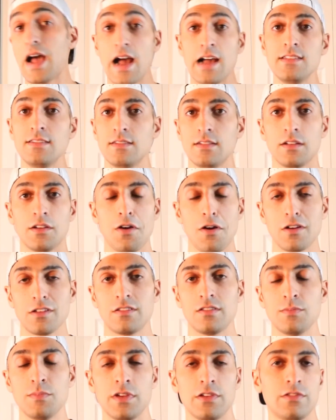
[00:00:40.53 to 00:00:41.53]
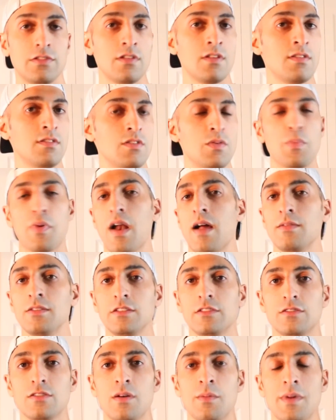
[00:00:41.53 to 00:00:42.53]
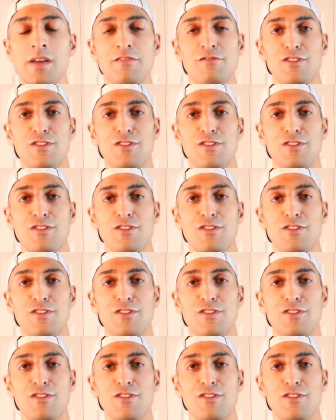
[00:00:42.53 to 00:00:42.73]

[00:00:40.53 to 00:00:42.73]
I did a card submission. You probably saw my